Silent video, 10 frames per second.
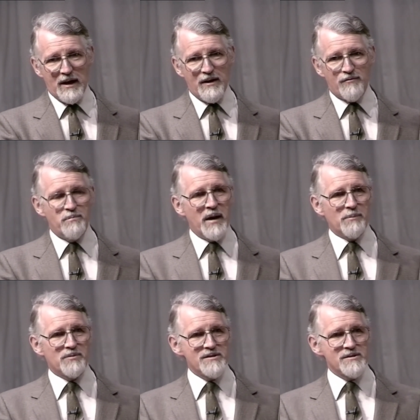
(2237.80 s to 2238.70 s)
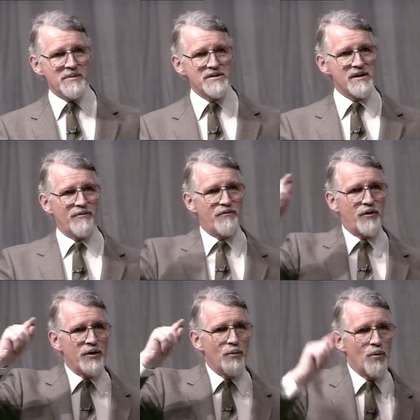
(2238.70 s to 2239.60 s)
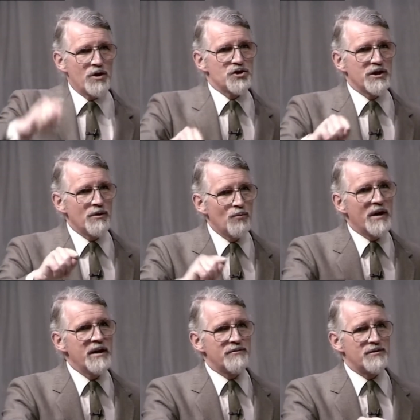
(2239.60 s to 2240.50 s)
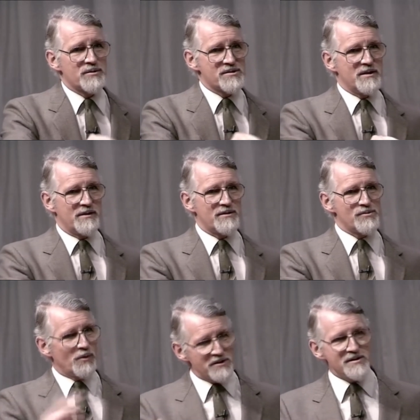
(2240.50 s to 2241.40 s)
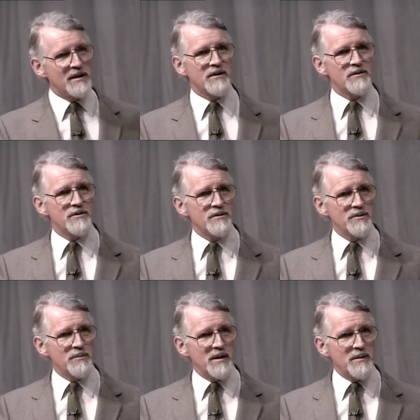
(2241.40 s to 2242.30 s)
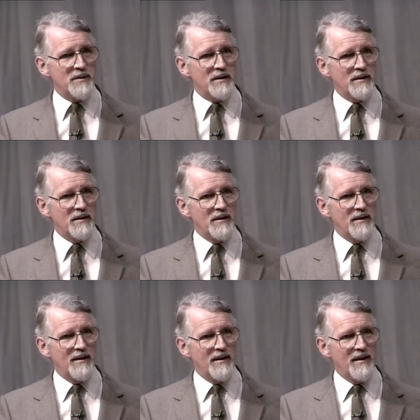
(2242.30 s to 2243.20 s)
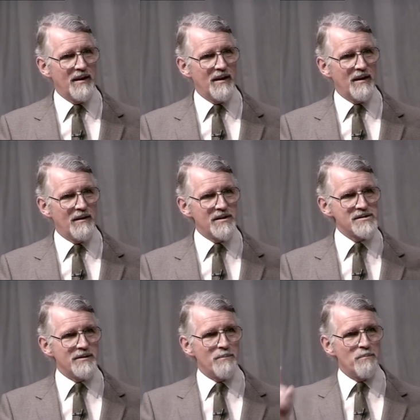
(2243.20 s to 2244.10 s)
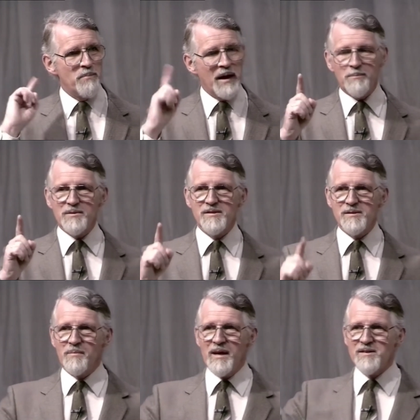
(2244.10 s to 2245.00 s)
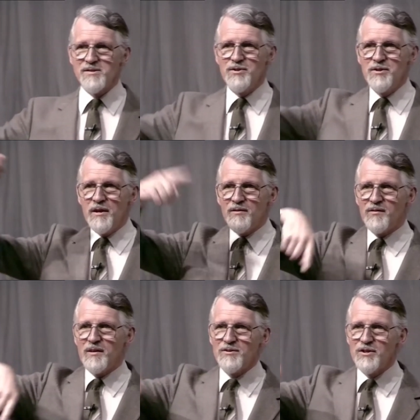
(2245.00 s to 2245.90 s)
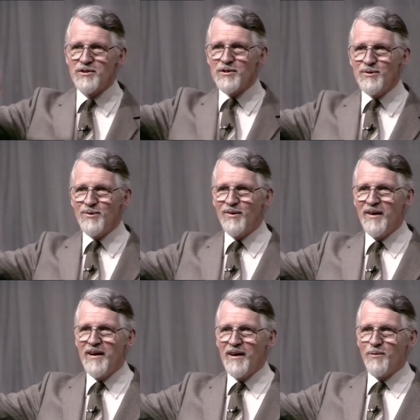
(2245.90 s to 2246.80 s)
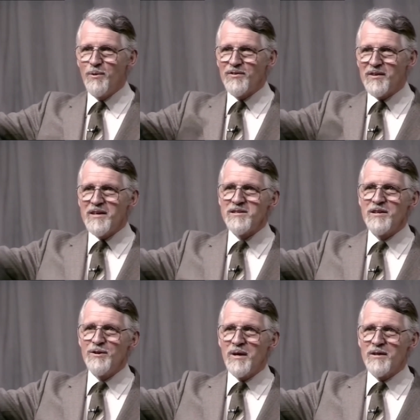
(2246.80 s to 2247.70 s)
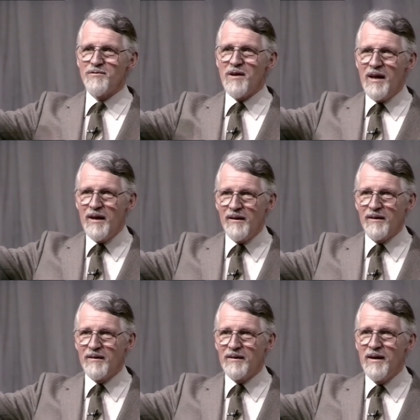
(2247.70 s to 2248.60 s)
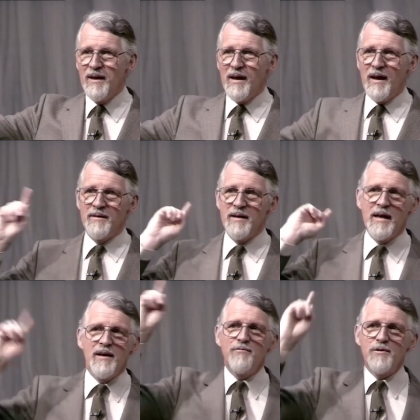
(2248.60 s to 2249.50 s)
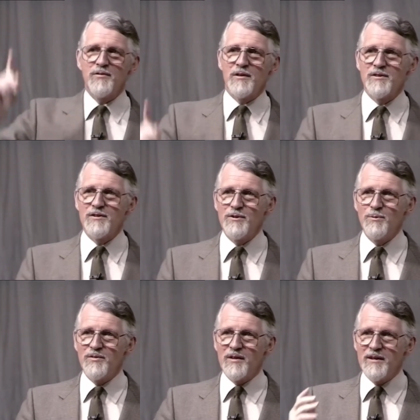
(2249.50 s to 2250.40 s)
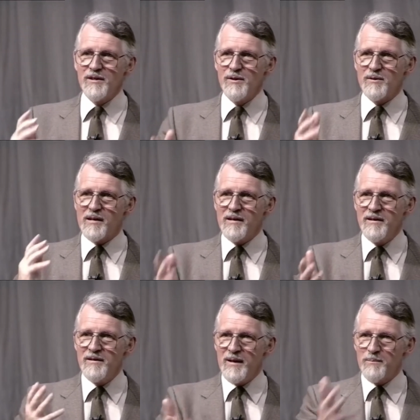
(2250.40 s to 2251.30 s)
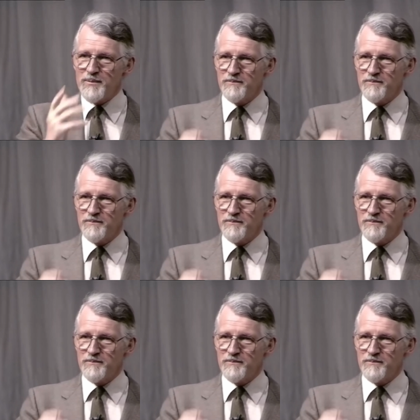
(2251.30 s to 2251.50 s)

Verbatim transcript: If baptism is for the washing away of your sins, what's that got to do with a baby? Listen, baptism has nothing to do with getting you out of hell and everything to do with getting you cleaned up.